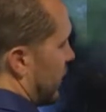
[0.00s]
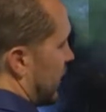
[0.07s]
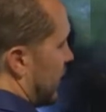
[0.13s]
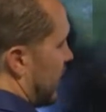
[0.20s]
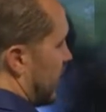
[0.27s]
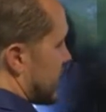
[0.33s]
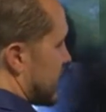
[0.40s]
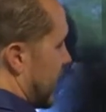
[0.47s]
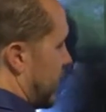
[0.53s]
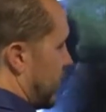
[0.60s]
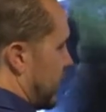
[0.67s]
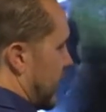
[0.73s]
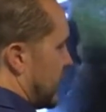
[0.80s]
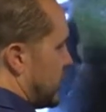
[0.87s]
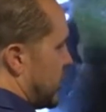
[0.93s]
into things like your
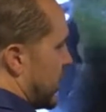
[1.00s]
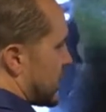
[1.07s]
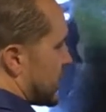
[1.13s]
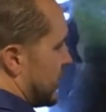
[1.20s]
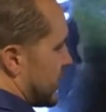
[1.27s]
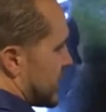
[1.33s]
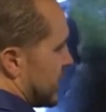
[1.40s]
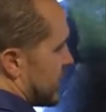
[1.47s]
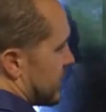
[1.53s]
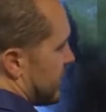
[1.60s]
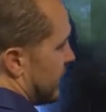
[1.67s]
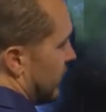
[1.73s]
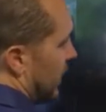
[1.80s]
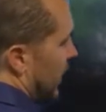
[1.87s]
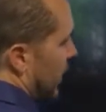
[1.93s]
digestive
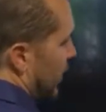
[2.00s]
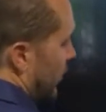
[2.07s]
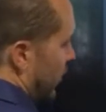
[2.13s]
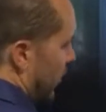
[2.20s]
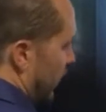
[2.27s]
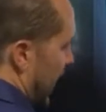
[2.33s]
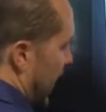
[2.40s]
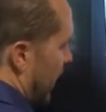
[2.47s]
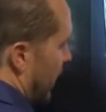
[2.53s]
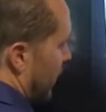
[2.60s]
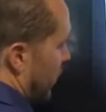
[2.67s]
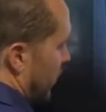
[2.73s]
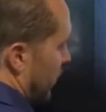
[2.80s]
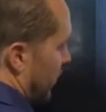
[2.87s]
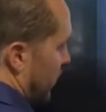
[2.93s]
system, your
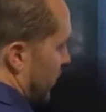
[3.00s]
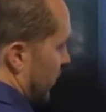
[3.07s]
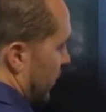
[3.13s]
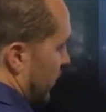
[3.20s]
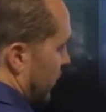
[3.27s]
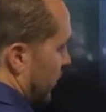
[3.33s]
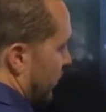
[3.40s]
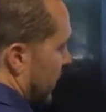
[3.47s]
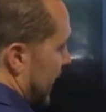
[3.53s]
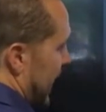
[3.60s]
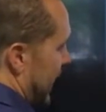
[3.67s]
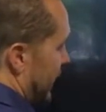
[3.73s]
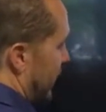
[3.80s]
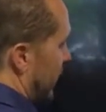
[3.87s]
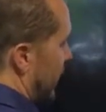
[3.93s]
bowel, your
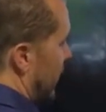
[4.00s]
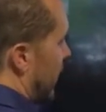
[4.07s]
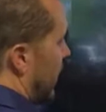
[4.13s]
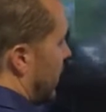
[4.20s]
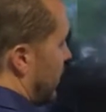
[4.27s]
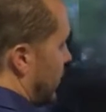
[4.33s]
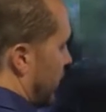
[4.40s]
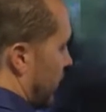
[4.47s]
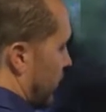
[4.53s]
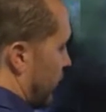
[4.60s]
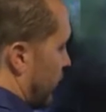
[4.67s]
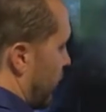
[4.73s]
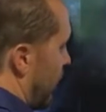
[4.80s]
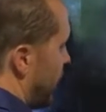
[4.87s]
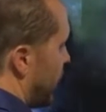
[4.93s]
bladder, your
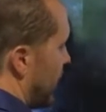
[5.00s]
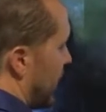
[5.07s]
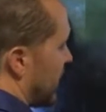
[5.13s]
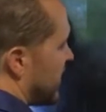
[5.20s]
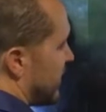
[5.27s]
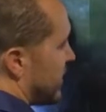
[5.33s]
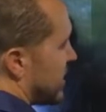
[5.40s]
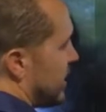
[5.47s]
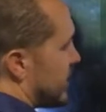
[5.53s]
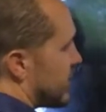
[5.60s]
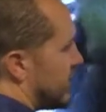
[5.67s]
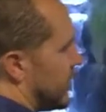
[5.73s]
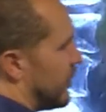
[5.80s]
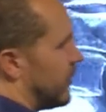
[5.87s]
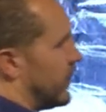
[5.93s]
reproductive
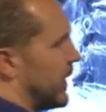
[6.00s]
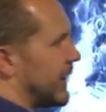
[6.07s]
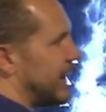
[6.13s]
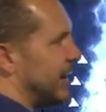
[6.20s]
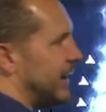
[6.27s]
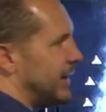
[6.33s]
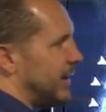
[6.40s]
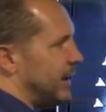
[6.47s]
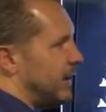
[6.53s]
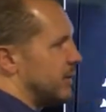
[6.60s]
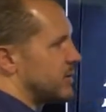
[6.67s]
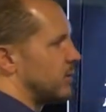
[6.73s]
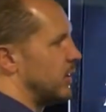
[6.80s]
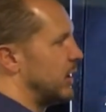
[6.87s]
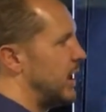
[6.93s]
system, the
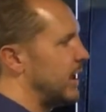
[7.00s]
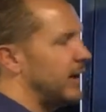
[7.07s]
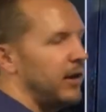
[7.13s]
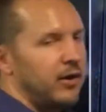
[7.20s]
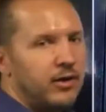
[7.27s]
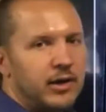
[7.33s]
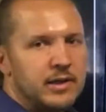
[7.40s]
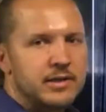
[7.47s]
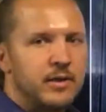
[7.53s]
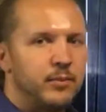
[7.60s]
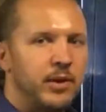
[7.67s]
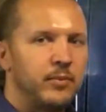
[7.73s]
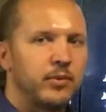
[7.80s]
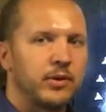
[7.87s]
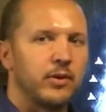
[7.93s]
kidneys. So a lot of areas that
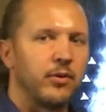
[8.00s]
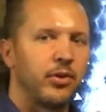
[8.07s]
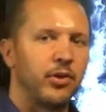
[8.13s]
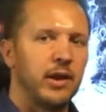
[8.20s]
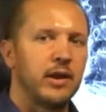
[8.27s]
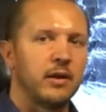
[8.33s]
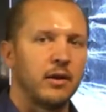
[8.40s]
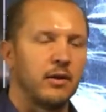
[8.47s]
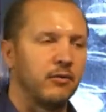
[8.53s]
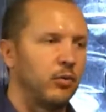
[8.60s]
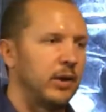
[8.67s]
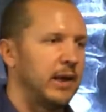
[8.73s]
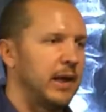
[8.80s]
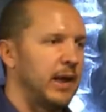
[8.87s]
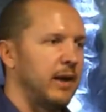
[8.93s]
people don't think of
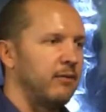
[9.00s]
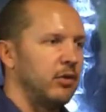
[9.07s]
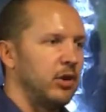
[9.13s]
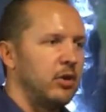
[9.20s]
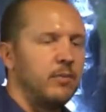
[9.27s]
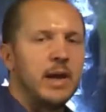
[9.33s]
when they have low